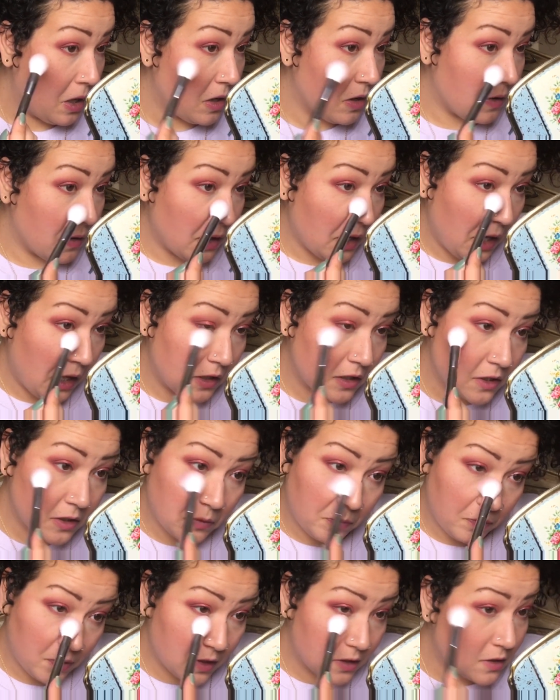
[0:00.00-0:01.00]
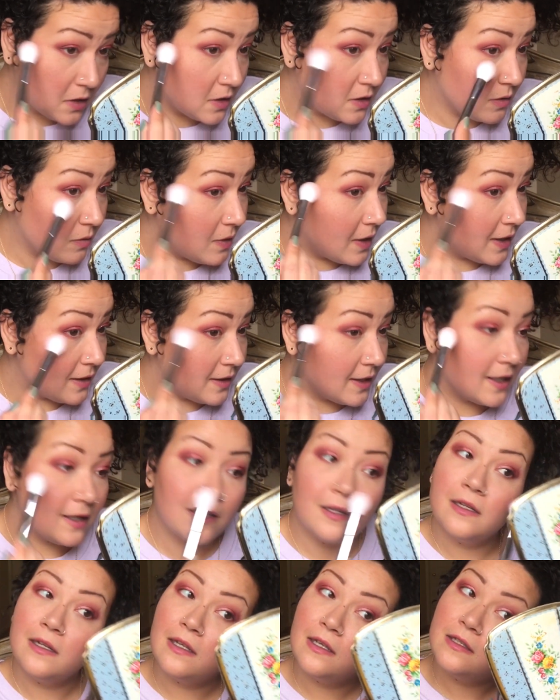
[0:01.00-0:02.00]
Oh, it just brushes away, thank
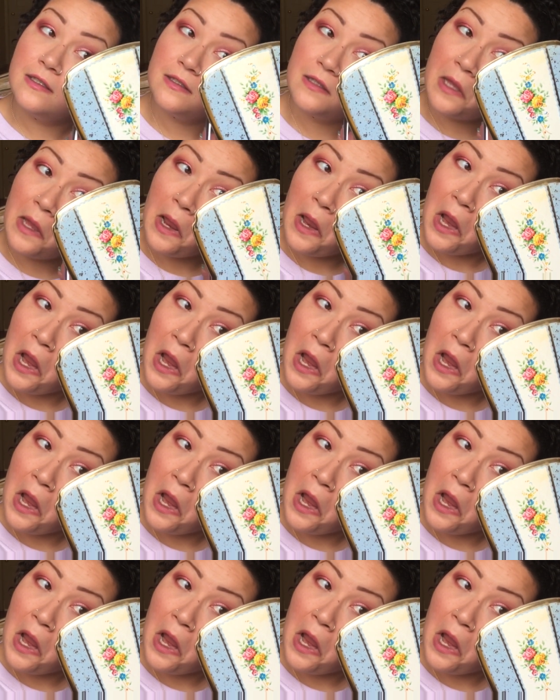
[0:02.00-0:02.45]
goodness.